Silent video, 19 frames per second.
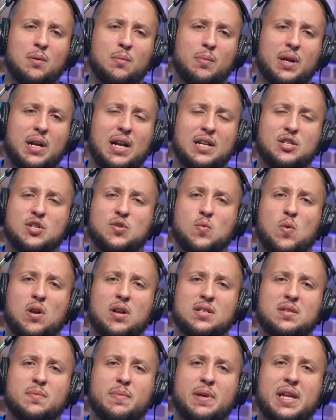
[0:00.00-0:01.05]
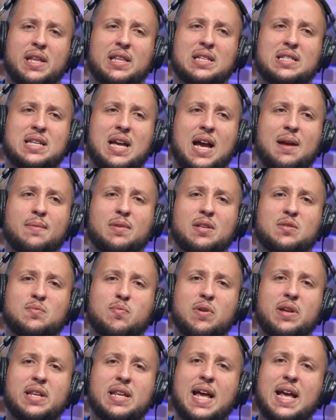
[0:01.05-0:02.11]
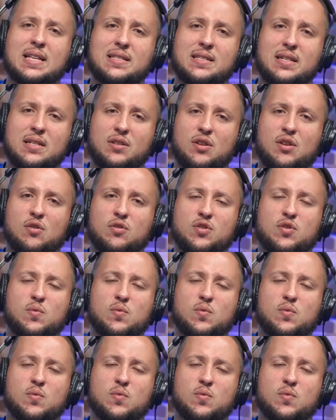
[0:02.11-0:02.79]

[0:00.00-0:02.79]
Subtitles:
But I just want it to be at the time that's predestined,